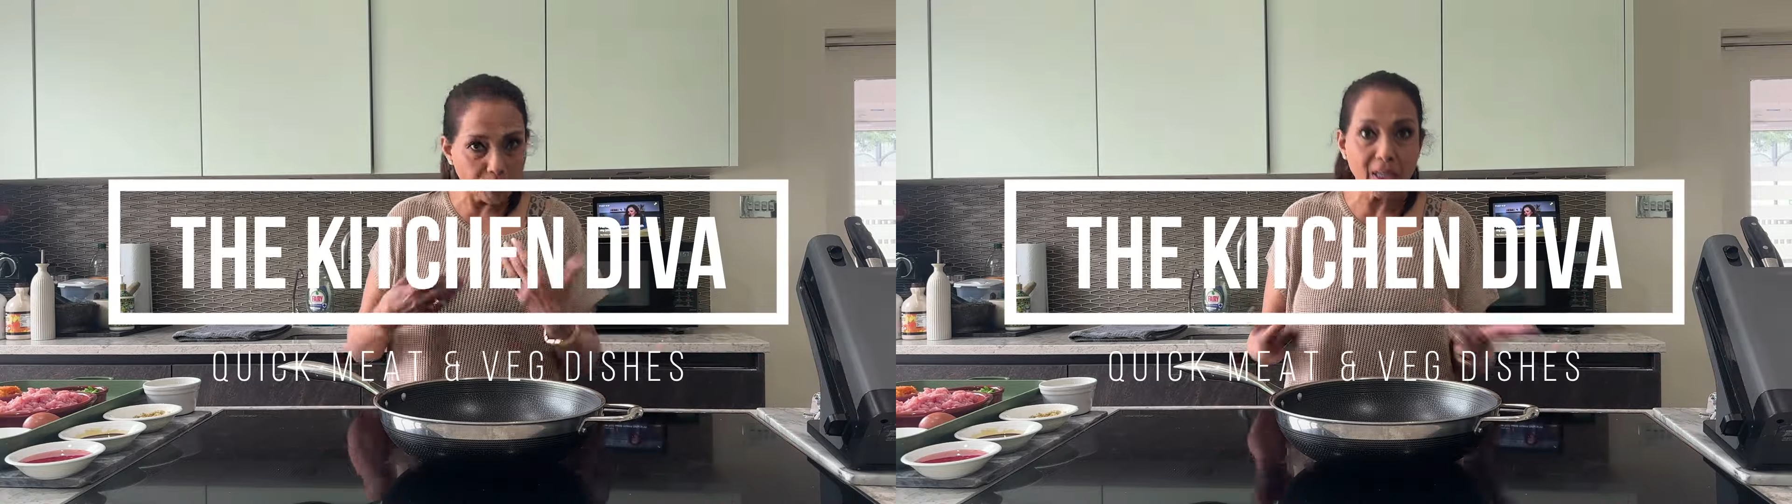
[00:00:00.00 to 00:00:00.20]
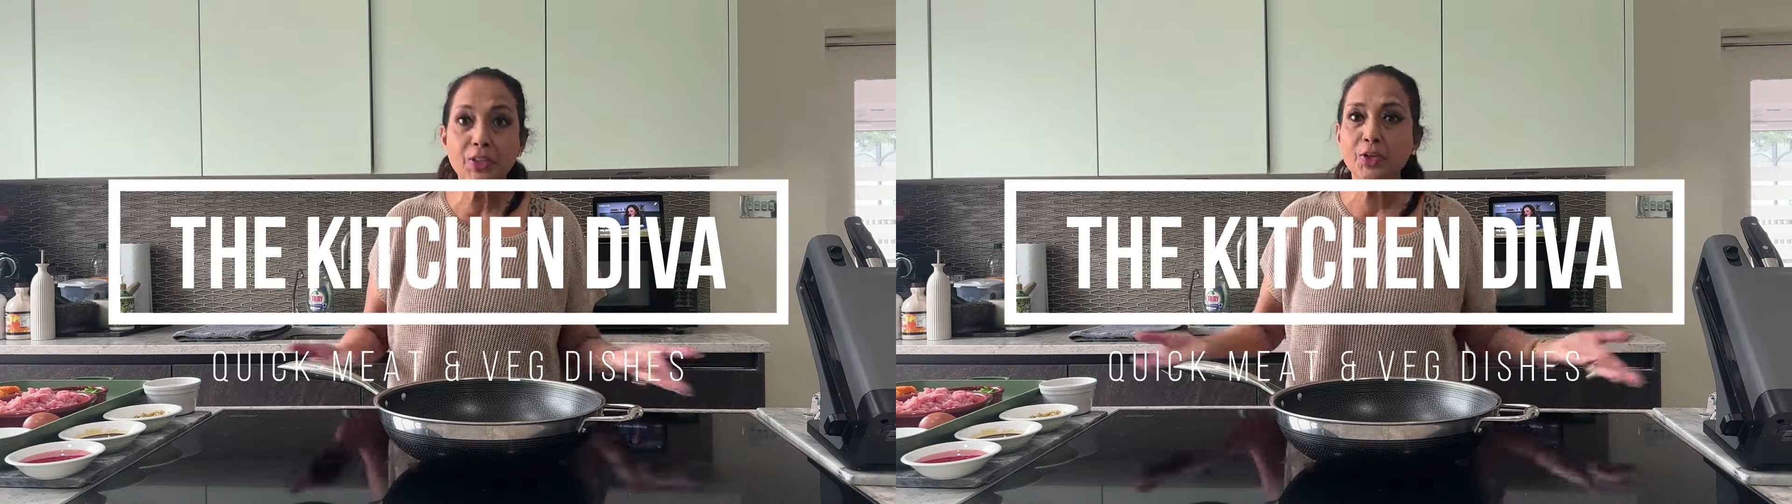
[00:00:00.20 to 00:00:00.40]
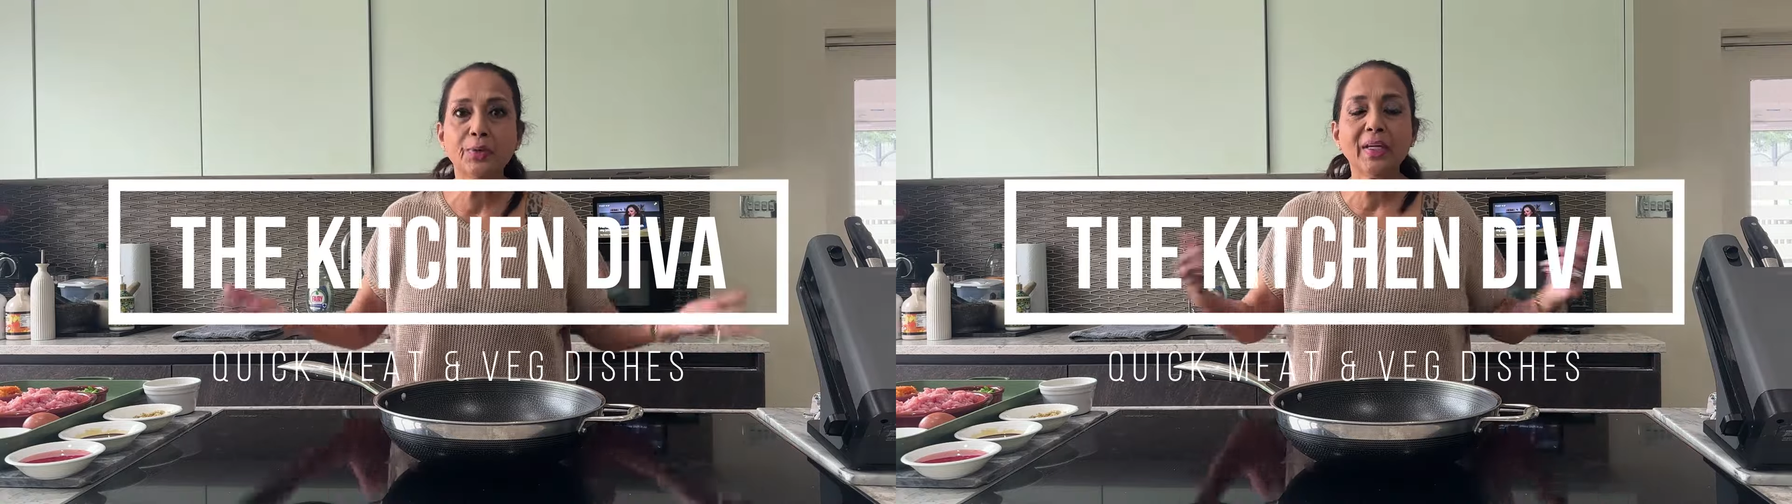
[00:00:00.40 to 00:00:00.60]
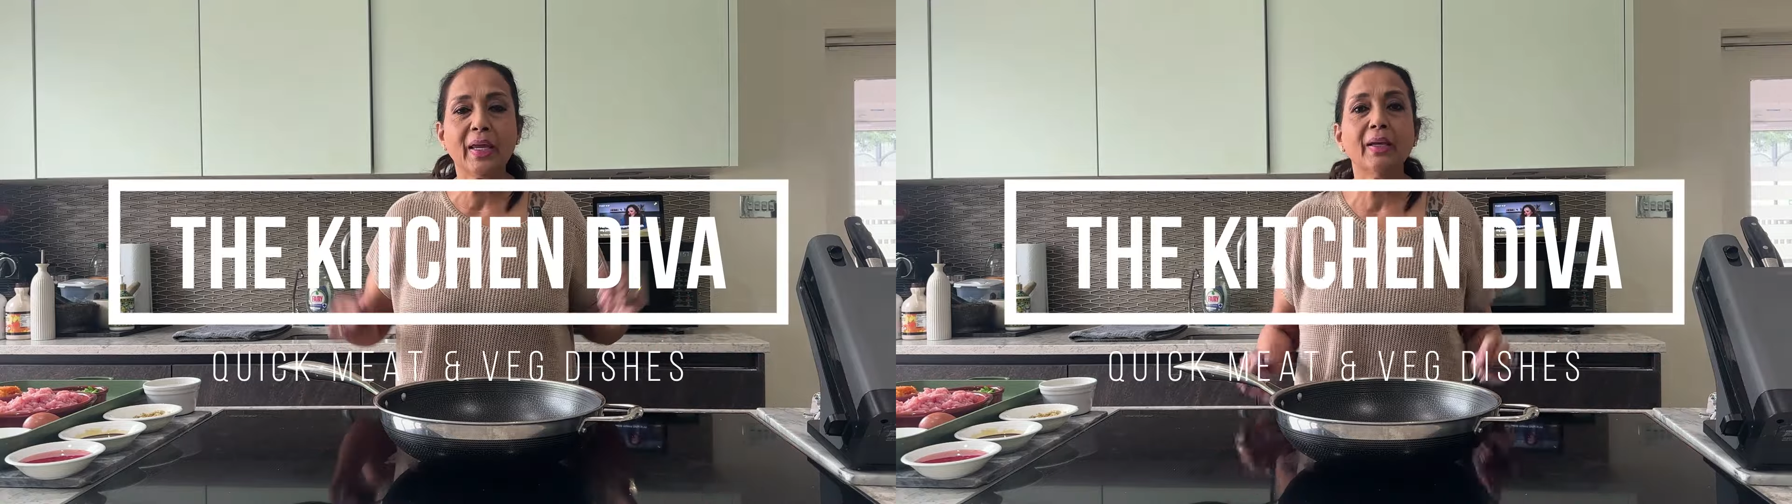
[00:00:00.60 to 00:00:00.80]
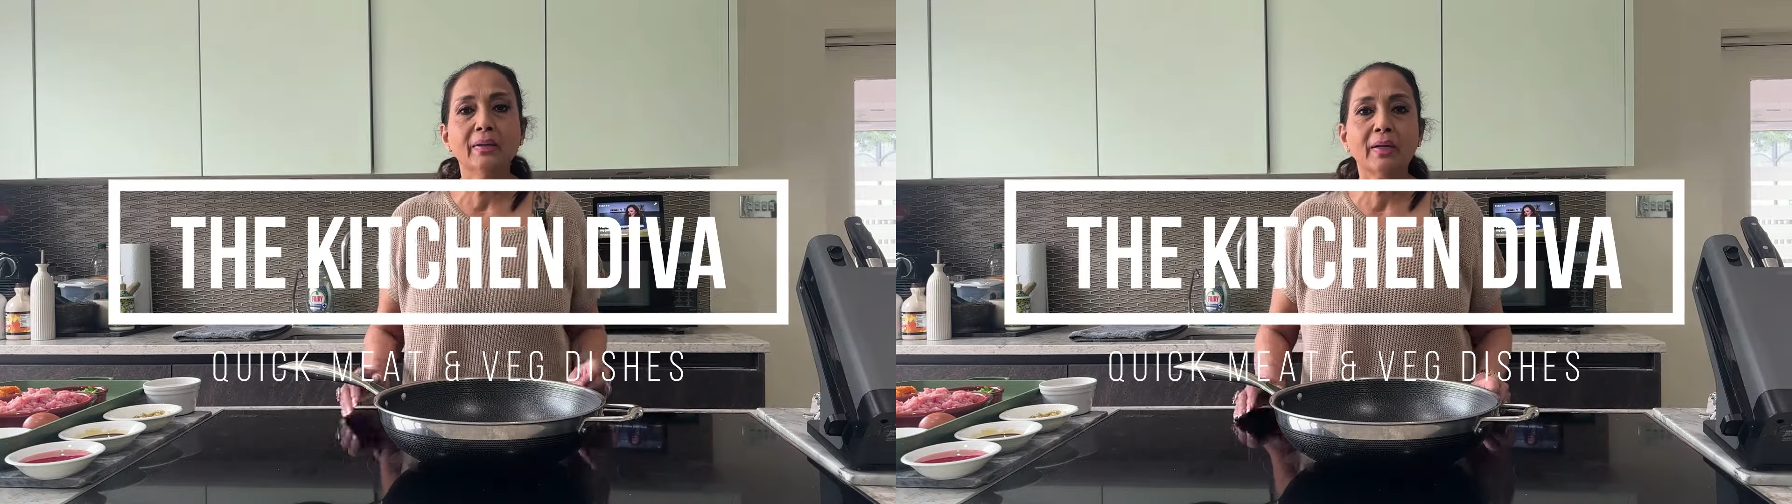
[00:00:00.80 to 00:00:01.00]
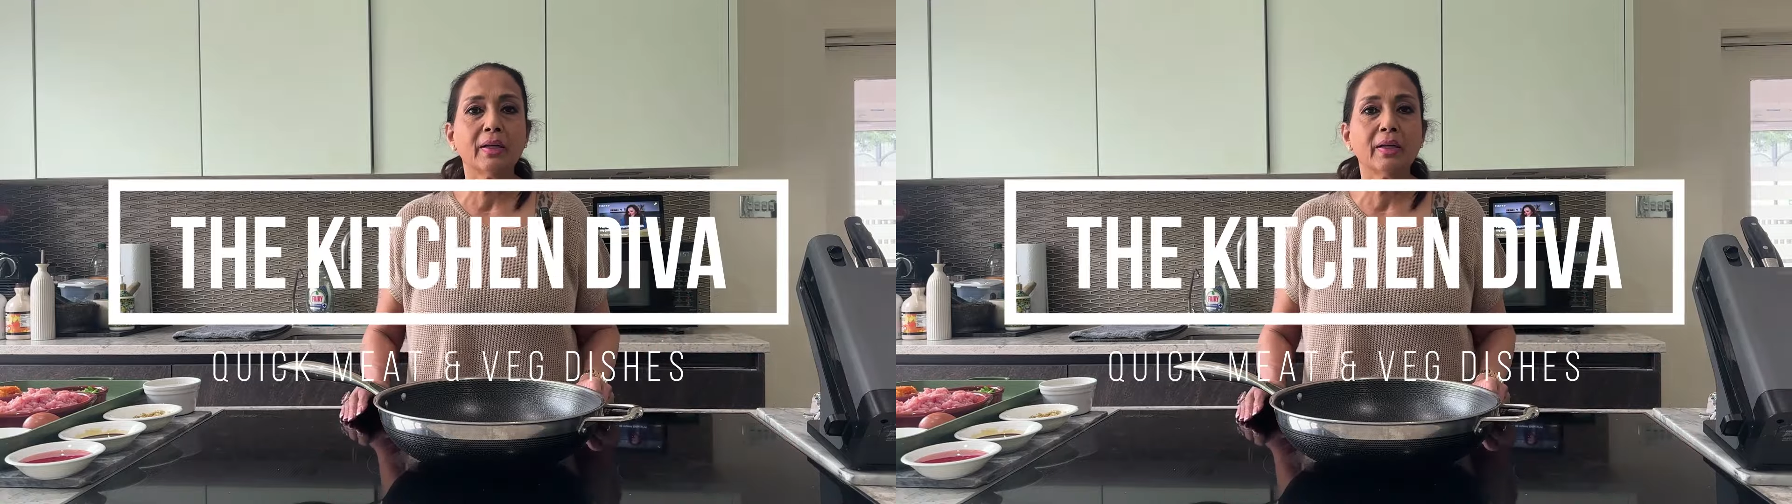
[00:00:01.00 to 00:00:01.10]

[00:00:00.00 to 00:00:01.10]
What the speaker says: my show again.